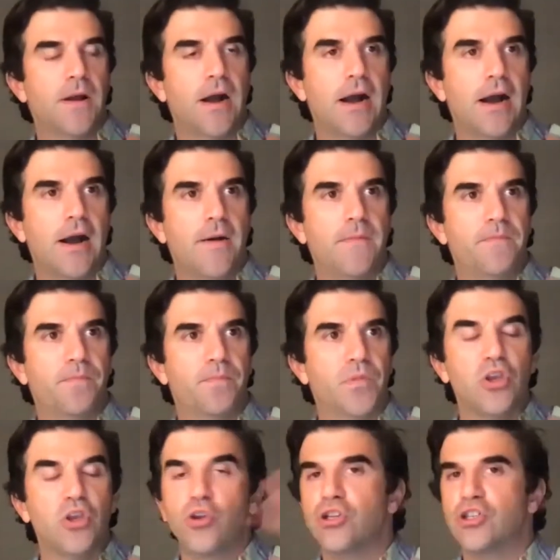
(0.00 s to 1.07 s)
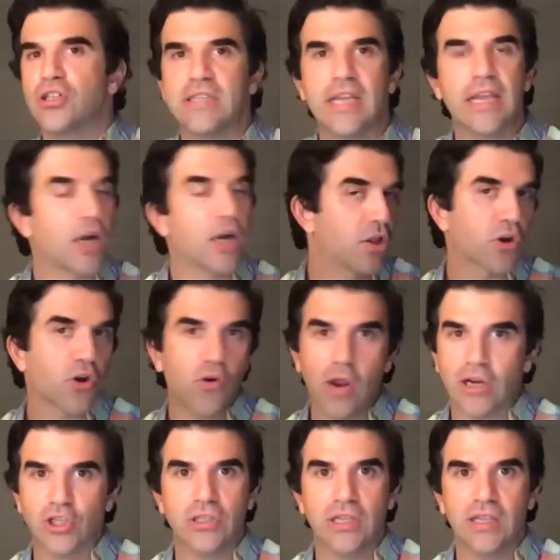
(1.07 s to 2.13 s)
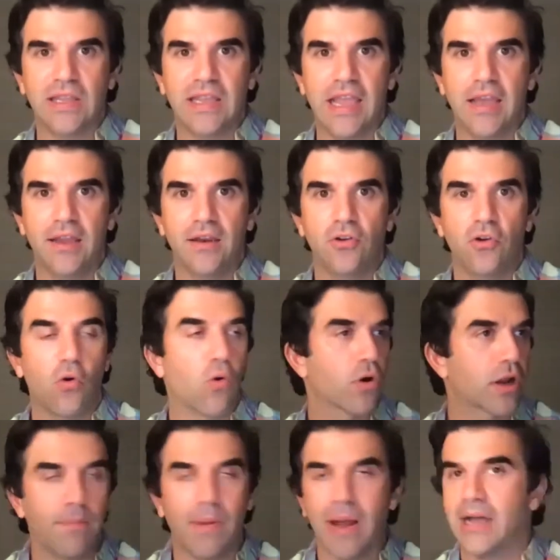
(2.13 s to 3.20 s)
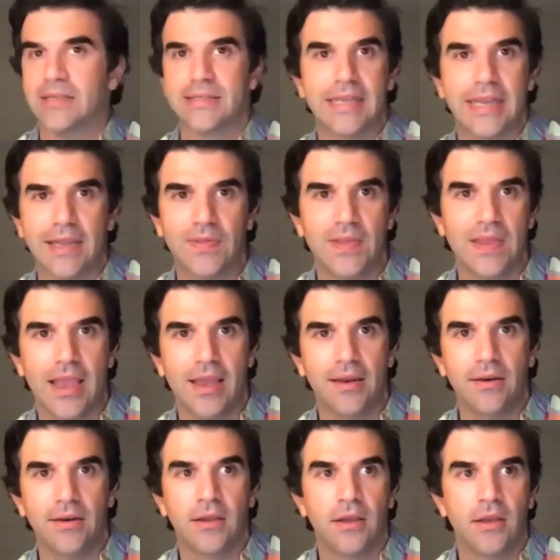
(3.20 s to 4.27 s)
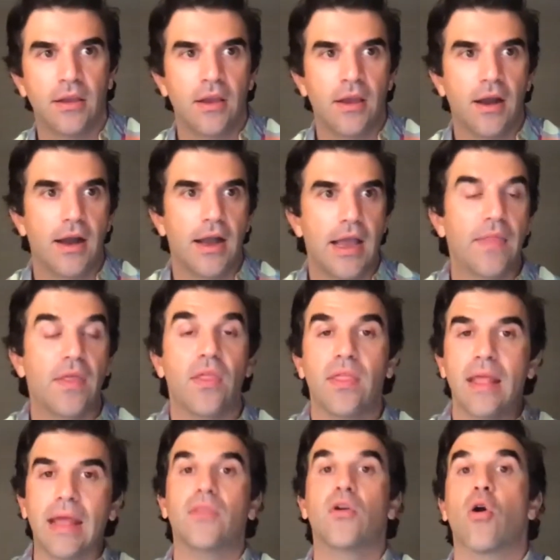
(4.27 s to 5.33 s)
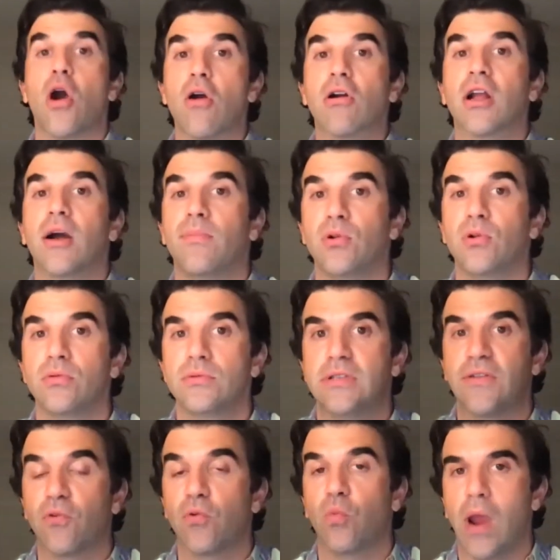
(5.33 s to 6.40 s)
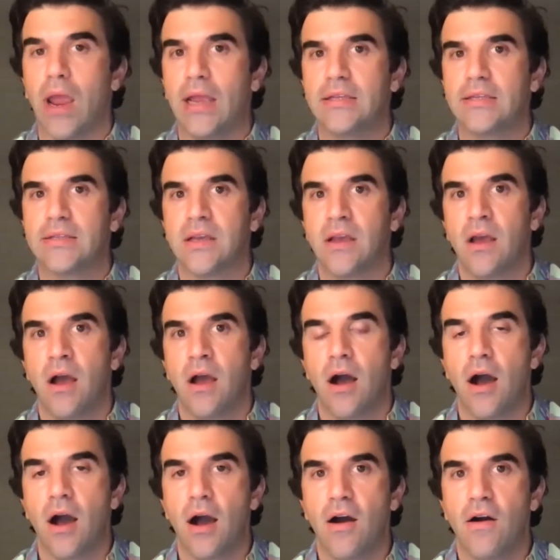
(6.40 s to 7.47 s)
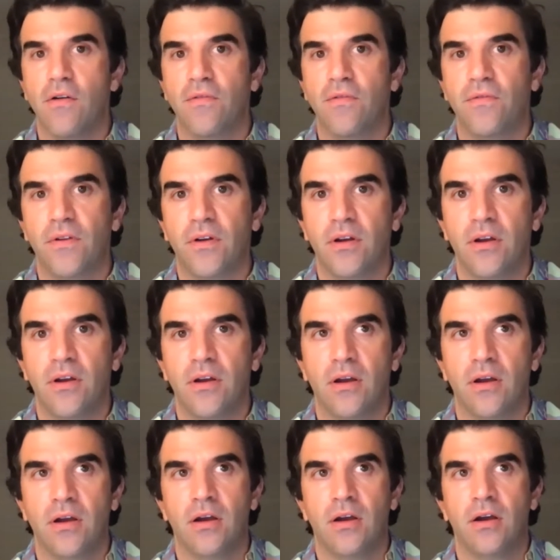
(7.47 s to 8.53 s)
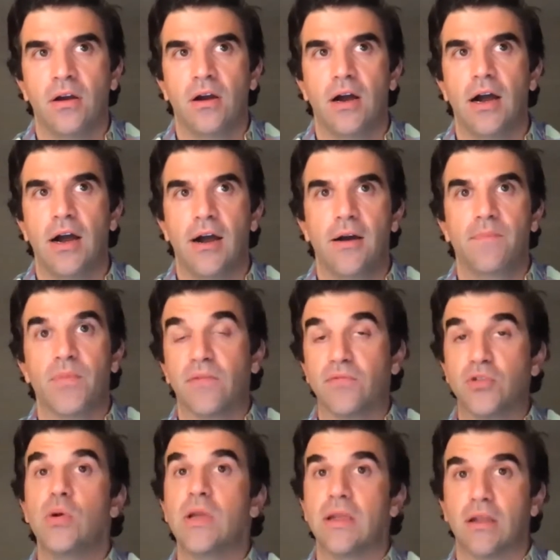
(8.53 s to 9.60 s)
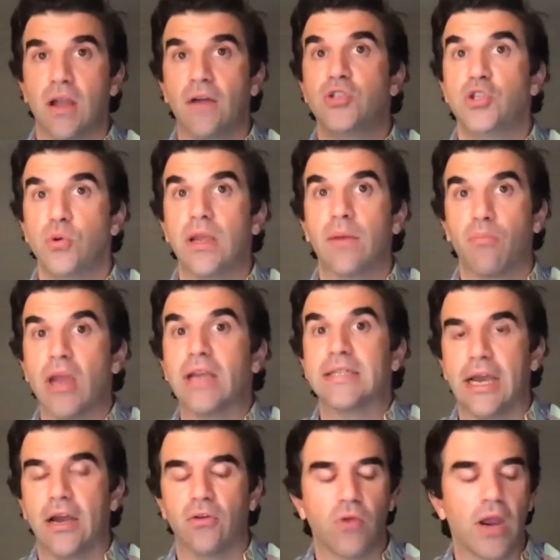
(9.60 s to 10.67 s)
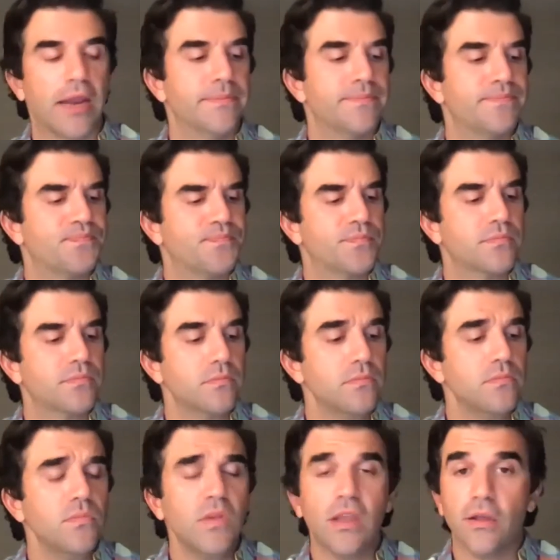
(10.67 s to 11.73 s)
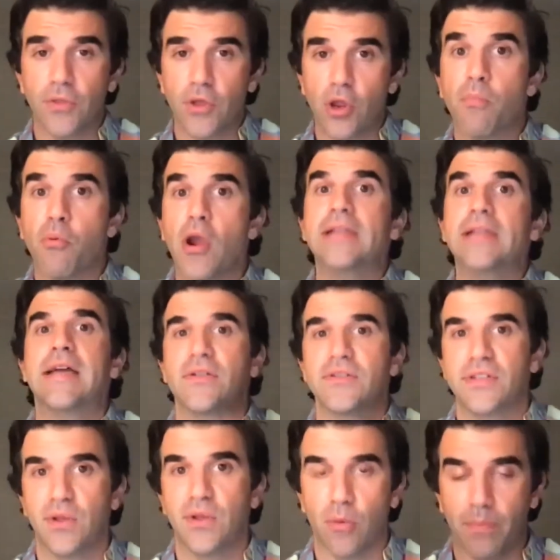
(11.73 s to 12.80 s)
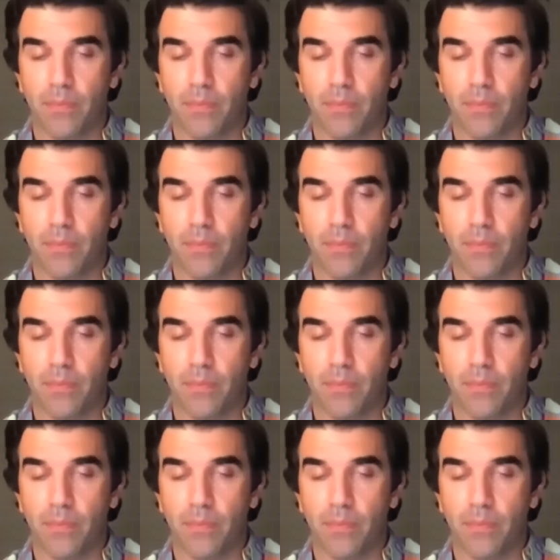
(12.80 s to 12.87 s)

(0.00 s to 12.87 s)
um, you can just say color corrections at the end or compositing at the end and and there are a couple different ways of um, of doing of doing a breakdown right there are breakdowns and there are